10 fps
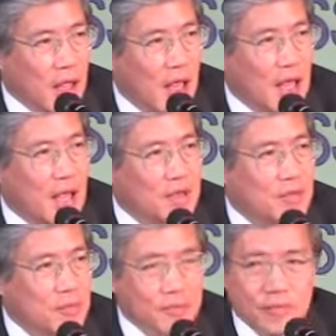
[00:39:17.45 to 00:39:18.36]
And
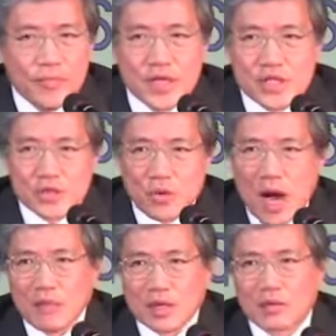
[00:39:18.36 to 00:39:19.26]
this
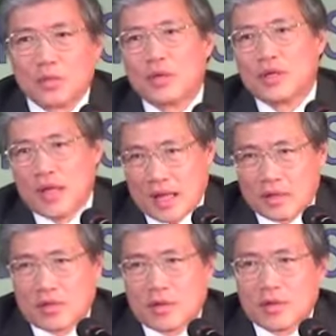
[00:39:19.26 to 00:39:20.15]
trauma toward
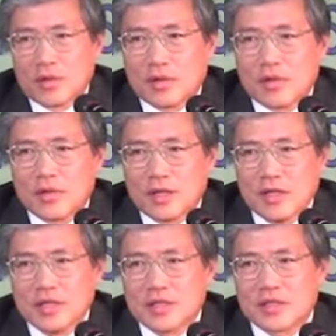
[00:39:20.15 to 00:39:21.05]
debt
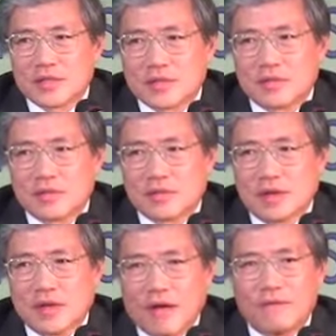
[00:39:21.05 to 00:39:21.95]
is
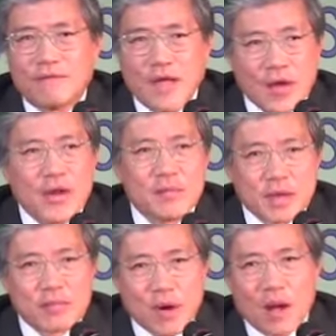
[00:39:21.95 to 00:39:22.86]
a very
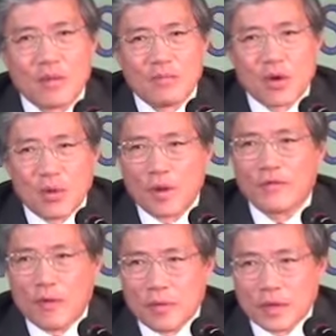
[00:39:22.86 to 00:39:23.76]
big problem going
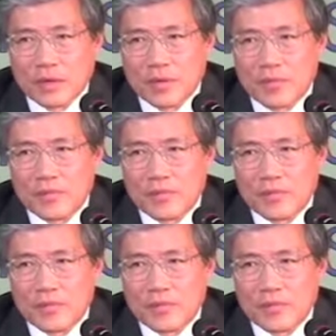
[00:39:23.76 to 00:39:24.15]
forward.